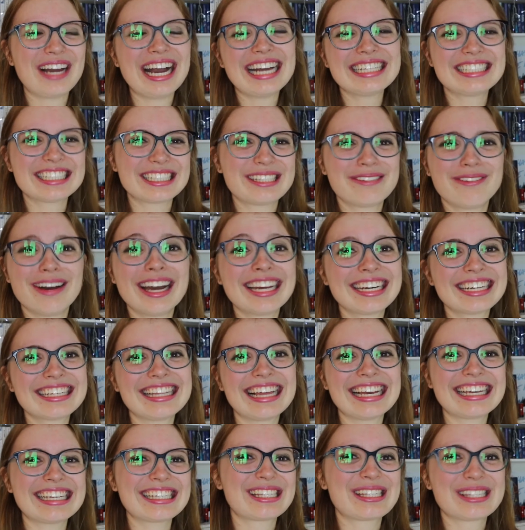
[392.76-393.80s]
but I just find it
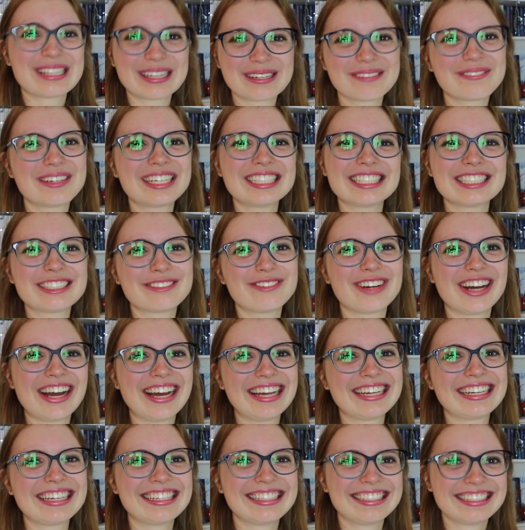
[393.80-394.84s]
like so much
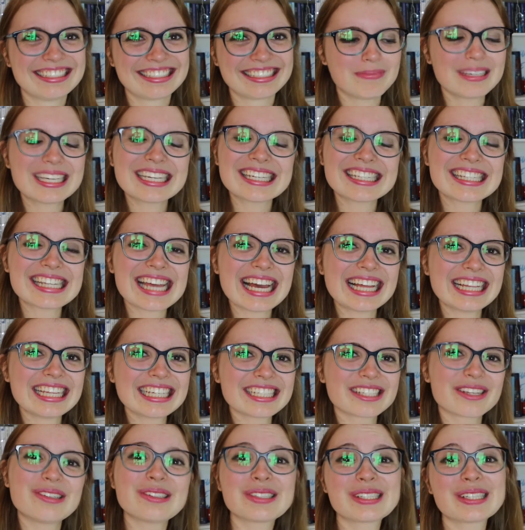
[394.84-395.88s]
fun. Because
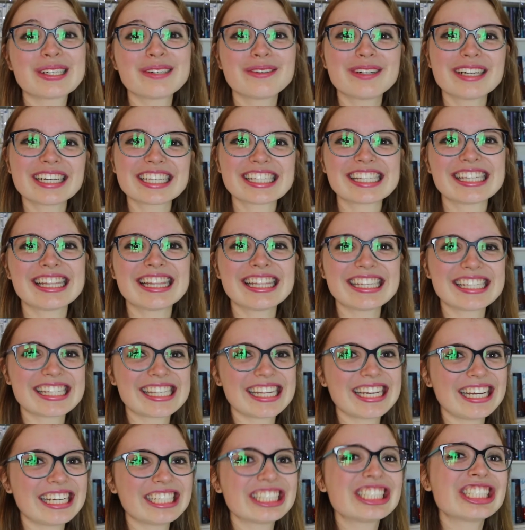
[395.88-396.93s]
Alex also works in the
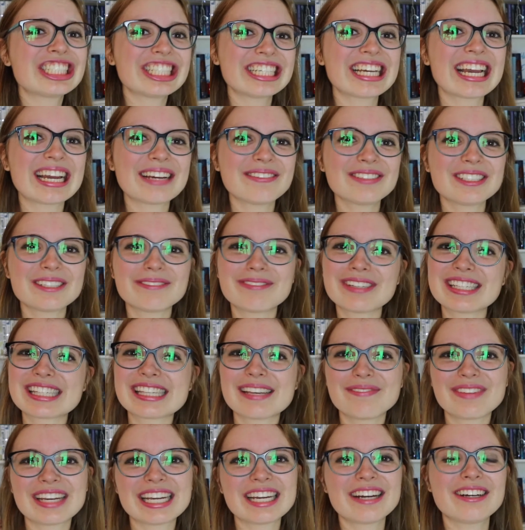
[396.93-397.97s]
city, she came to
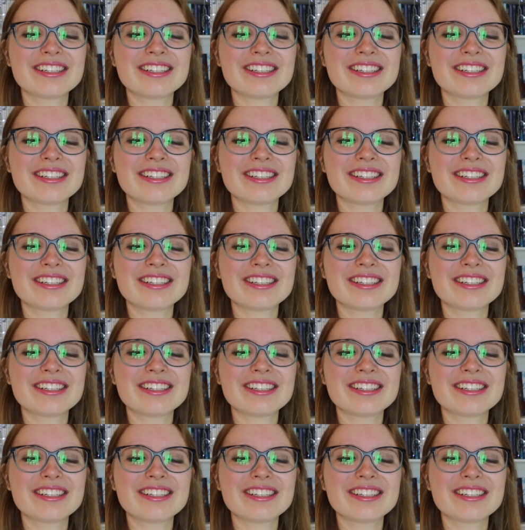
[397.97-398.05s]
visit me